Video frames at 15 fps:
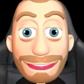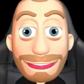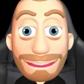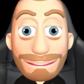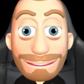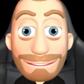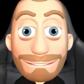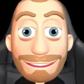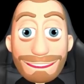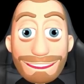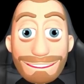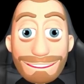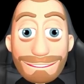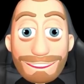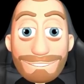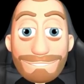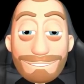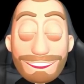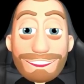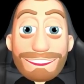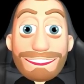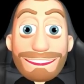a person
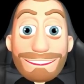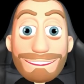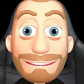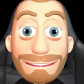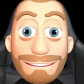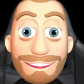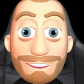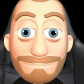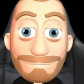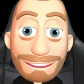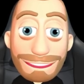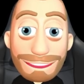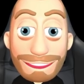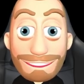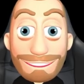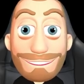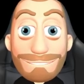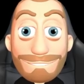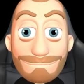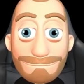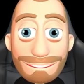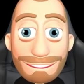trying to manipulate or game the
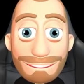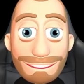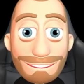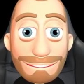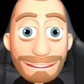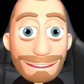system.